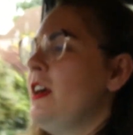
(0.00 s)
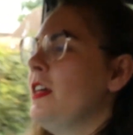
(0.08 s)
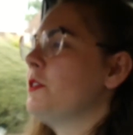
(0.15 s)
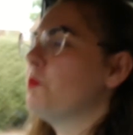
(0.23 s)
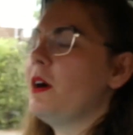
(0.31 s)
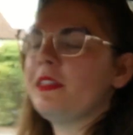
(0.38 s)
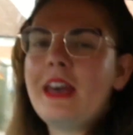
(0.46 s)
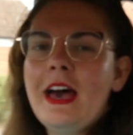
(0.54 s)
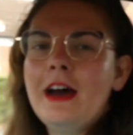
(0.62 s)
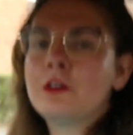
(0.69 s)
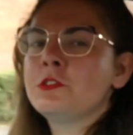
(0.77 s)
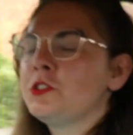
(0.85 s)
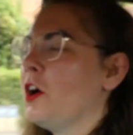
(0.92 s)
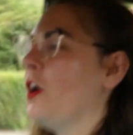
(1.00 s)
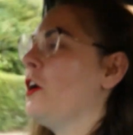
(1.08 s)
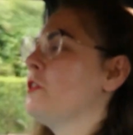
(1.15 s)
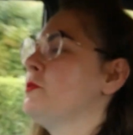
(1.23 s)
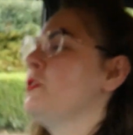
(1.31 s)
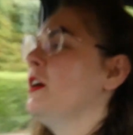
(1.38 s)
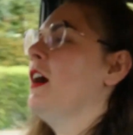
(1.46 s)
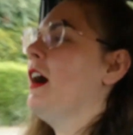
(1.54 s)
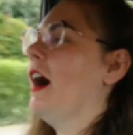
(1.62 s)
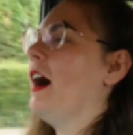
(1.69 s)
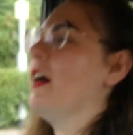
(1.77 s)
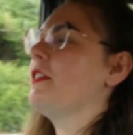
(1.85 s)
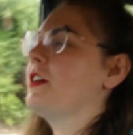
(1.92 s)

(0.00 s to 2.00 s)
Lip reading: weather held off, The